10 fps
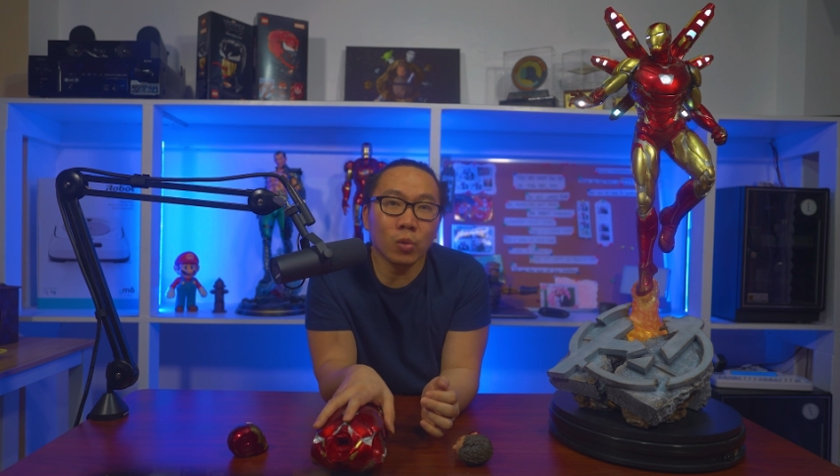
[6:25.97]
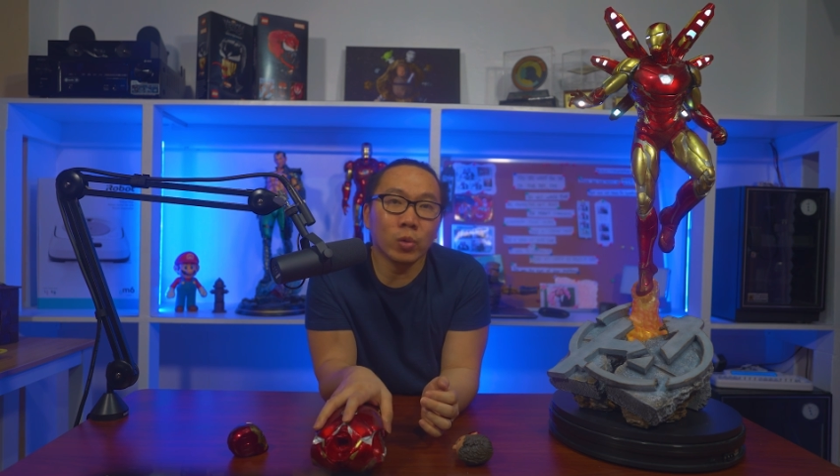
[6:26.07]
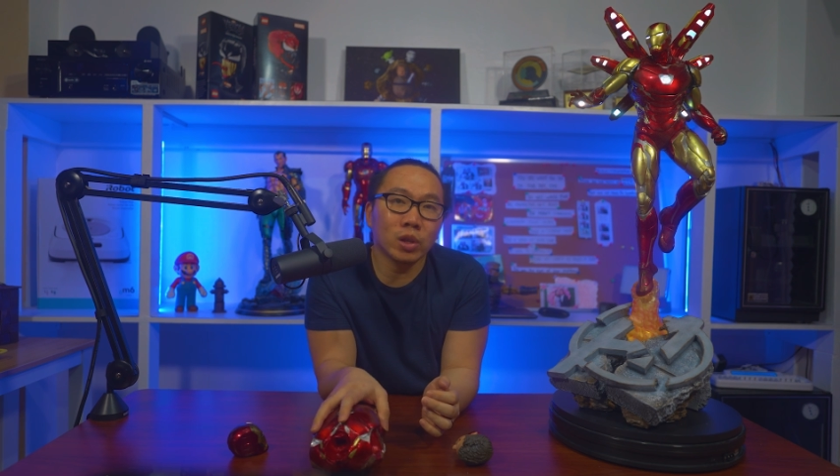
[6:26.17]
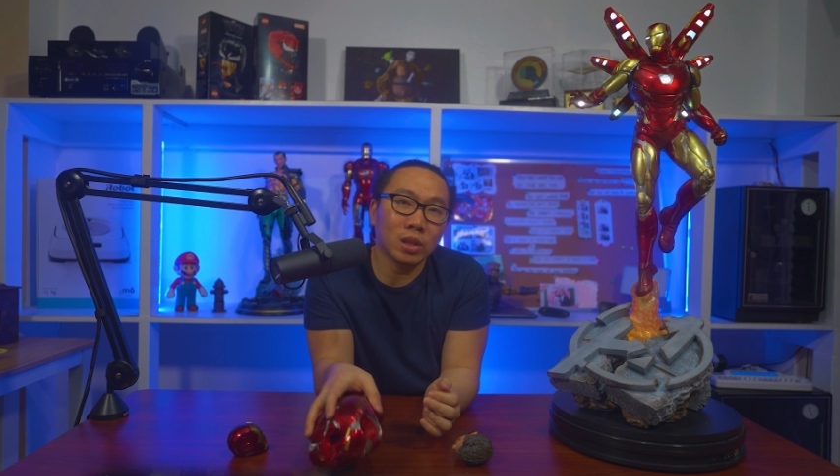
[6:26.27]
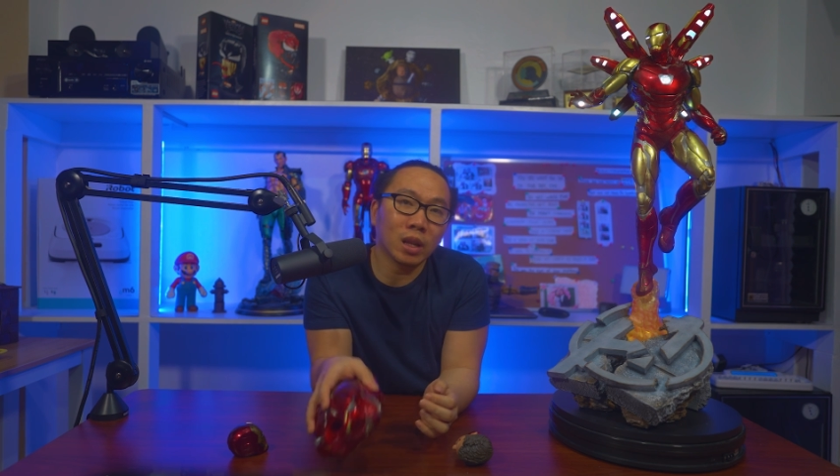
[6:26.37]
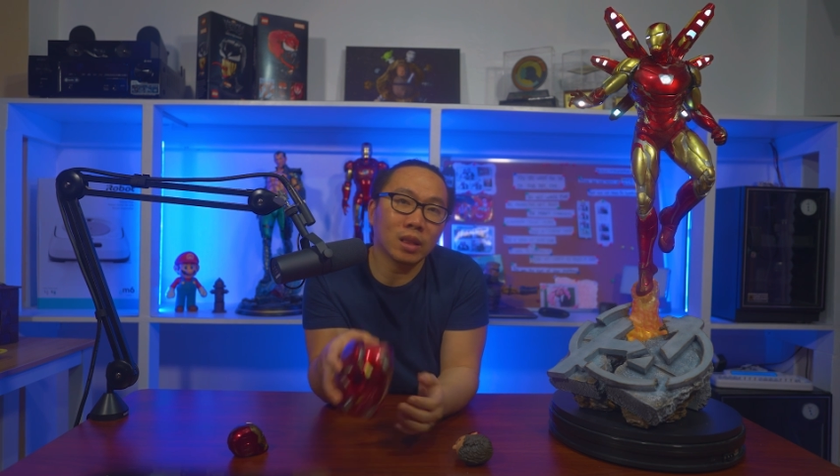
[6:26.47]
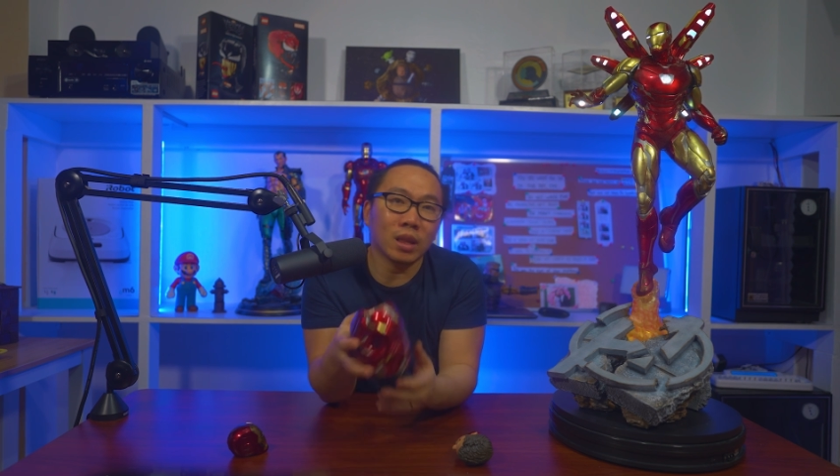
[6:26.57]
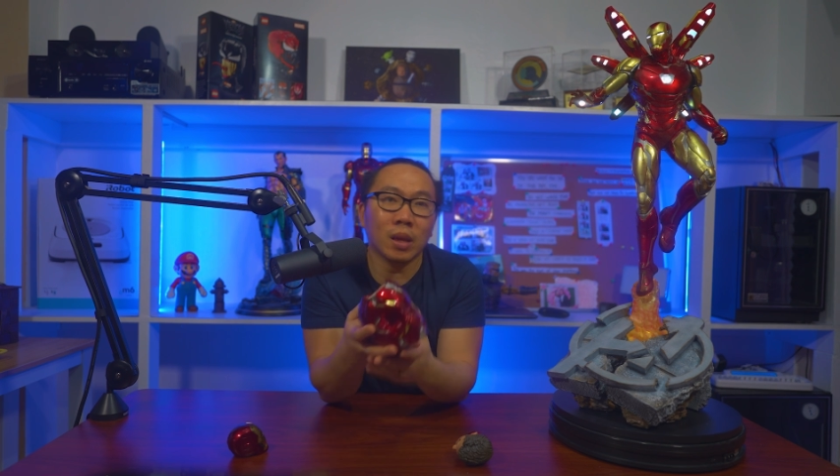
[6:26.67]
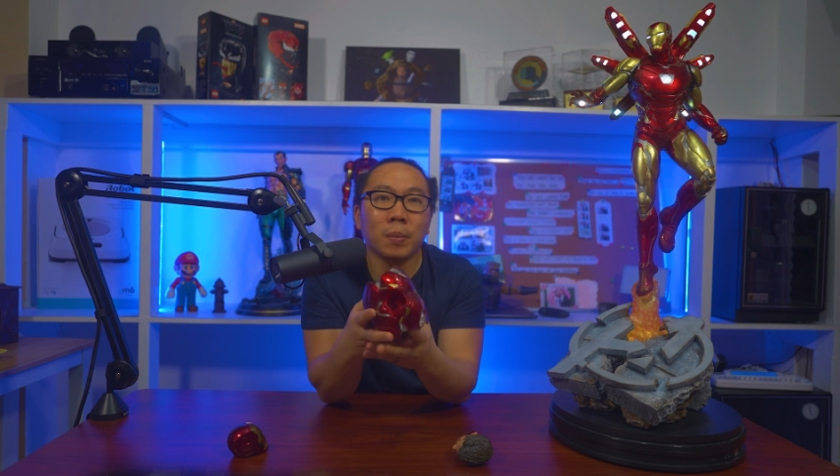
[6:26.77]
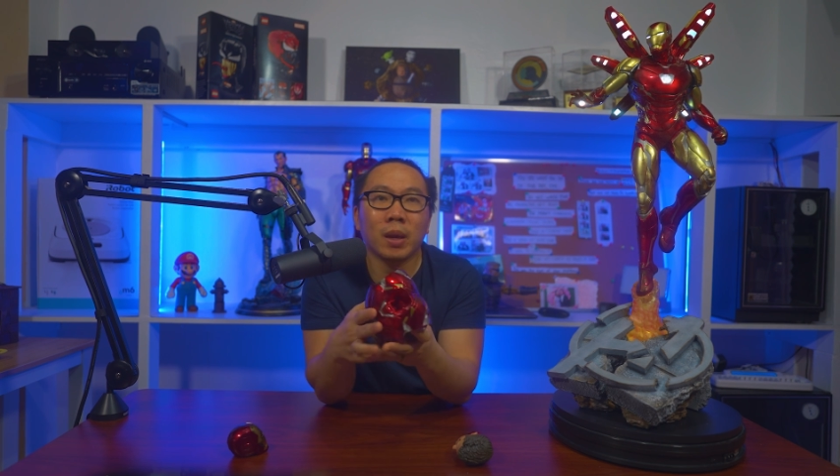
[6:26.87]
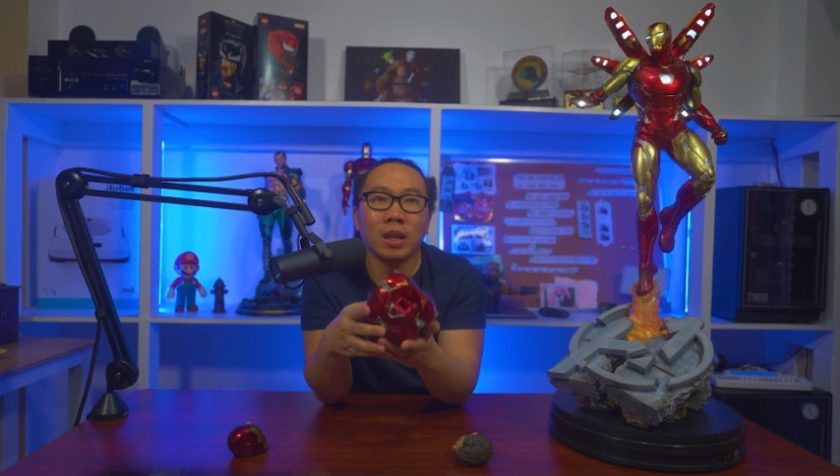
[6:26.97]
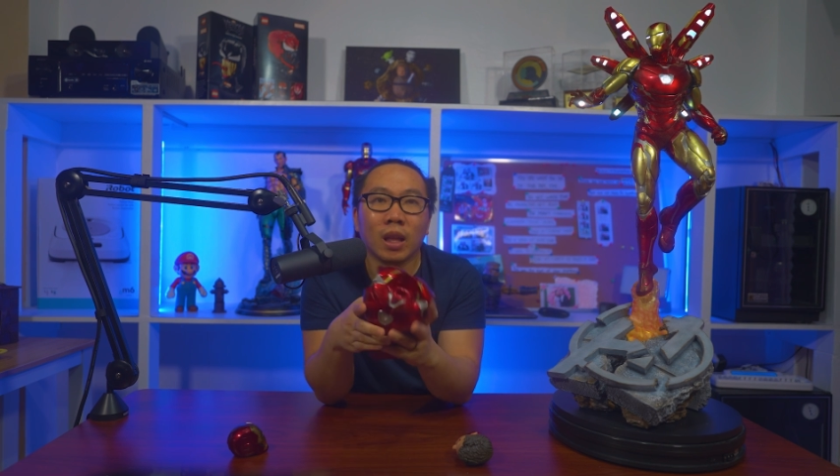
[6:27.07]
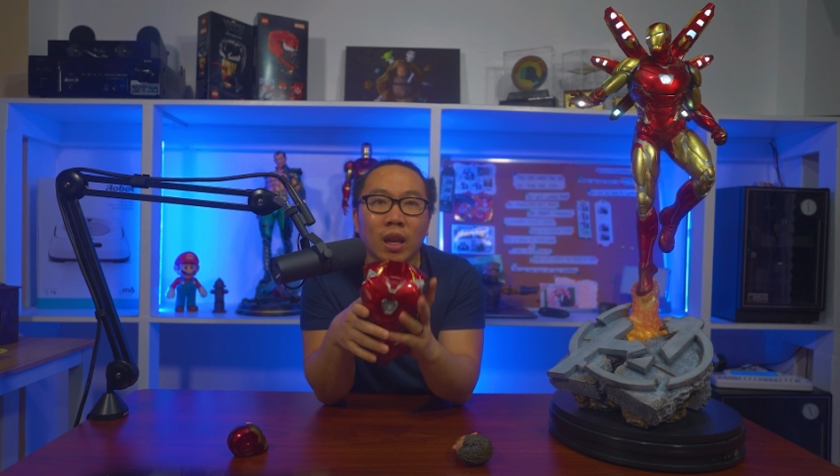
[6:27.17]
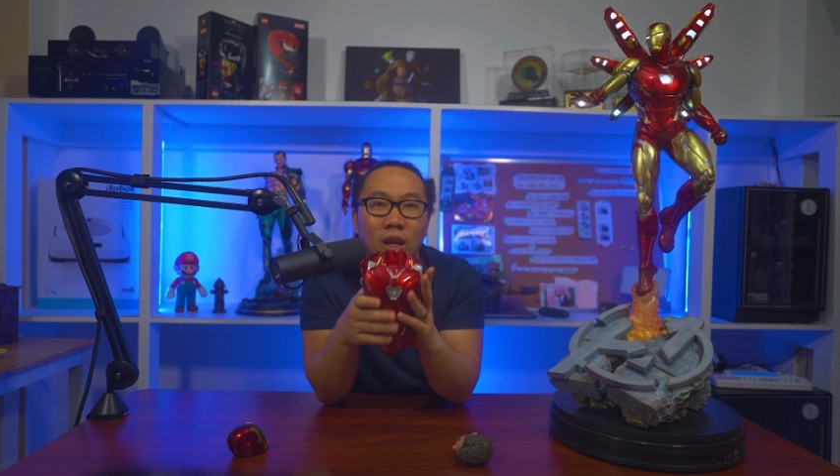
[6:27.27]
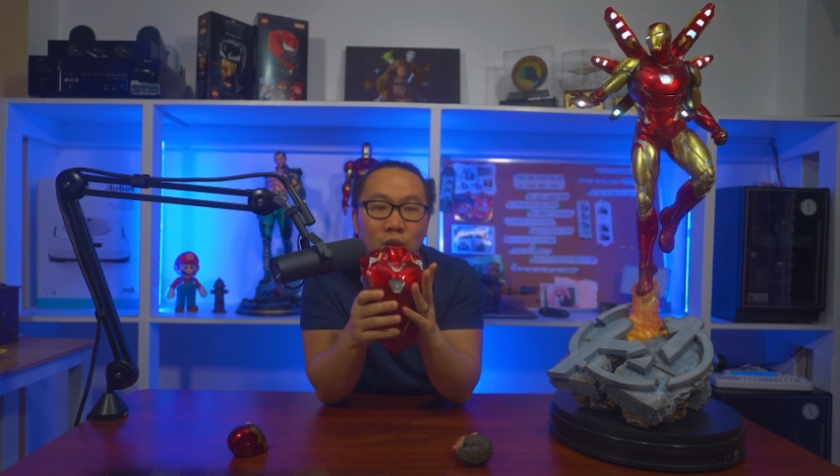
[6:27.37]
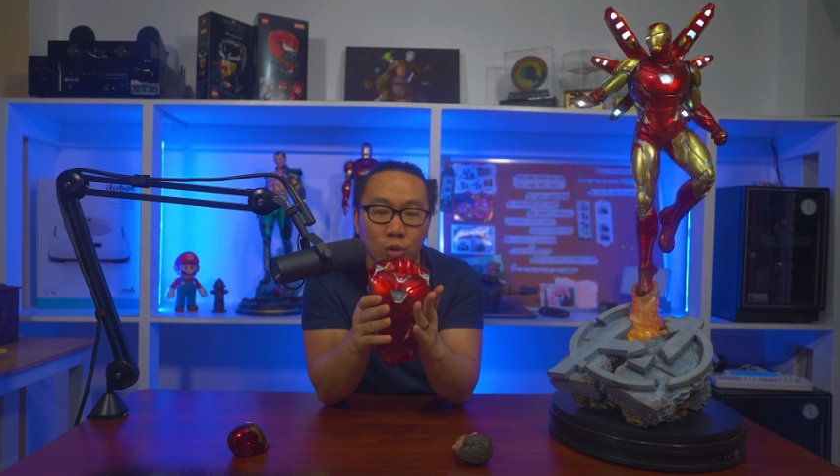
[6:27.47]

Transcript: wish that they made a